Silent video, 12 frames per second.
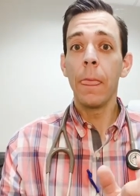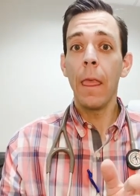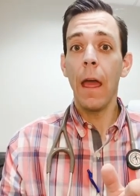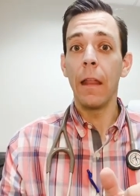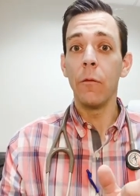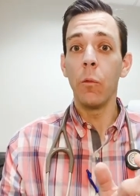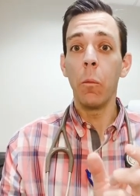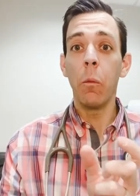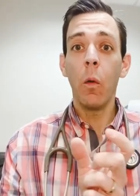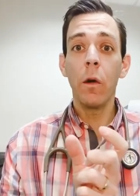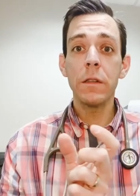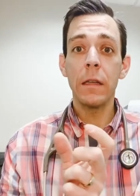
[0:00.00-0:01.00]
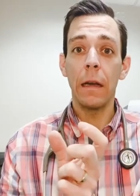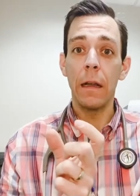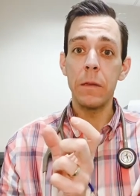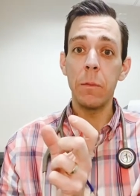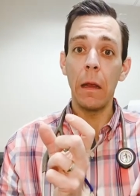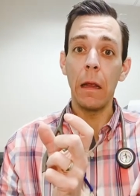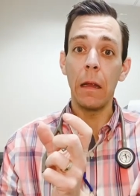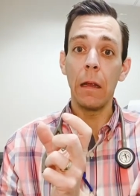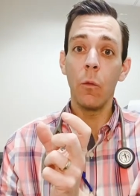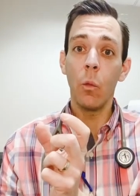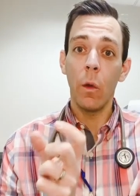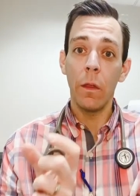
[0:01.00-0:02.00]
and reports it as
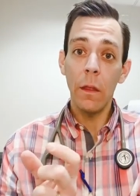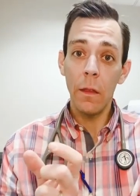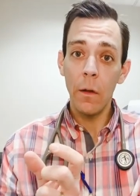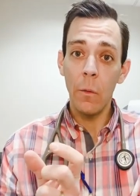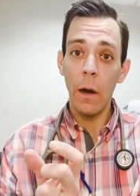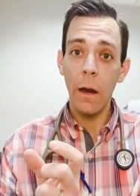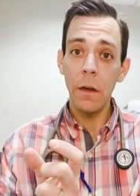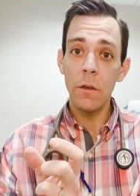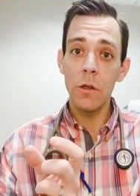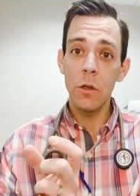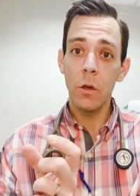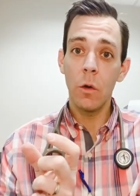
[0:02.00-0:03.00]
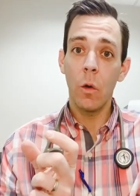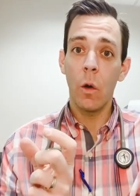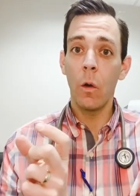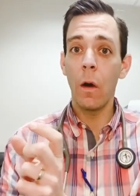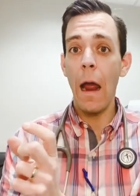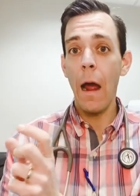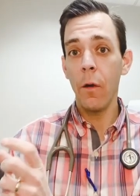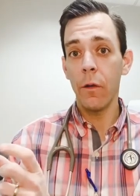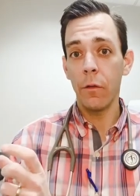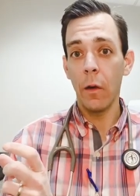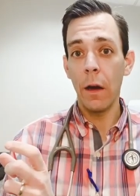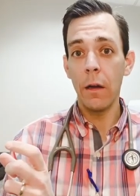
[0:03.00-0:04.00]
being within the range or out
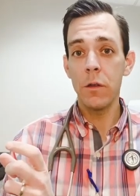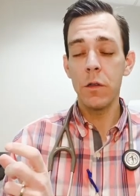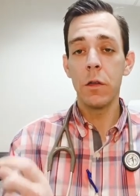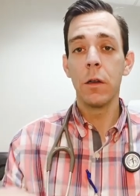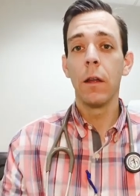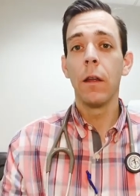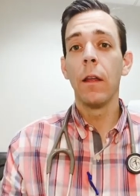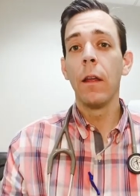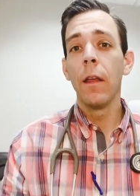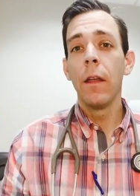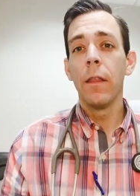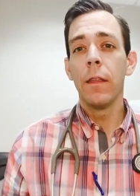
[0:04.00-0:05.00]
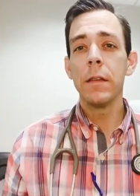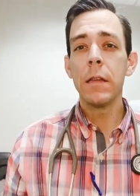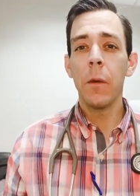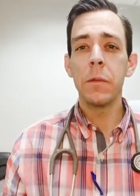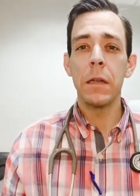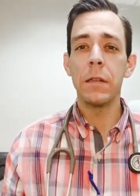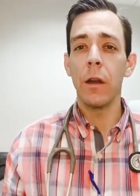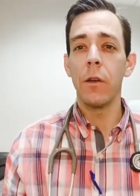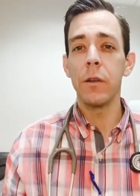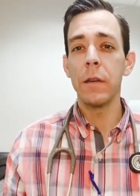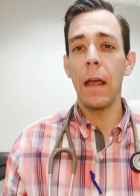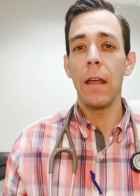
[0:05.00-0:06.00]
of range. This helps us
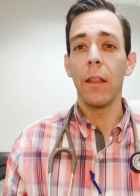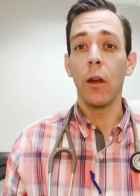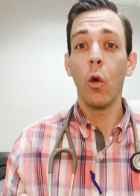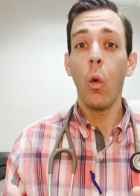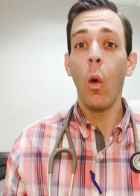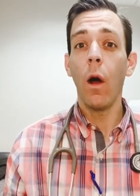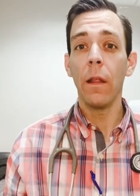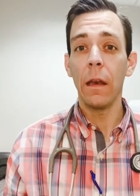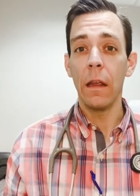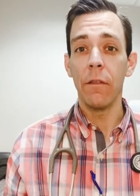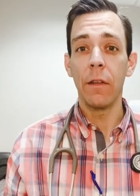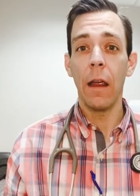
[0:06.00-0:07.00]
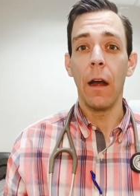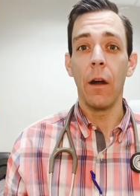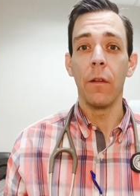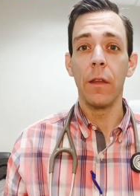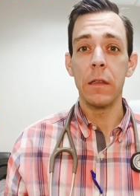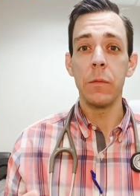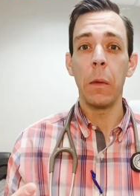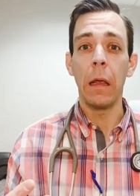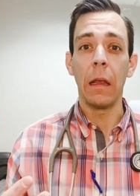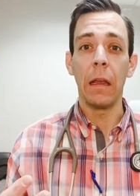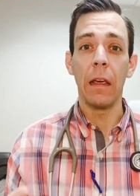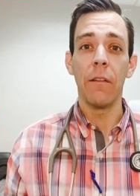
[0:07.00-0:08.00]
understand the quality of care that's
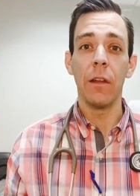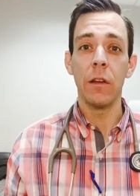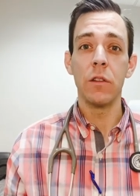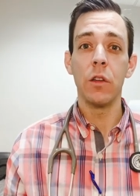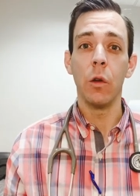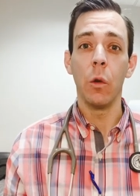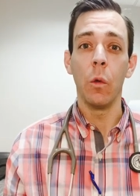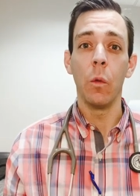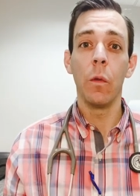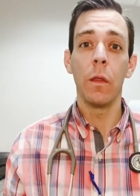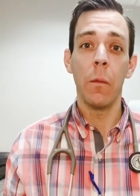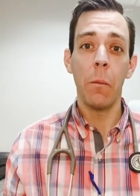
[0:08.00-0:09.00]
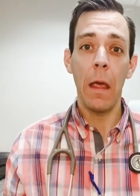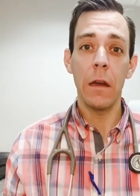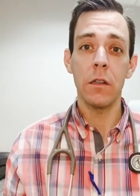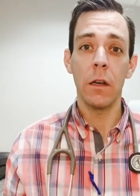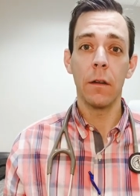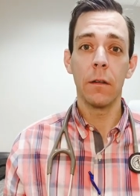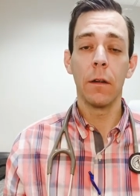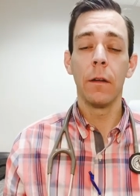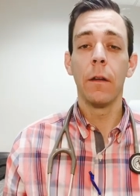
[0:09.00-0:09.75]
being given to the patient.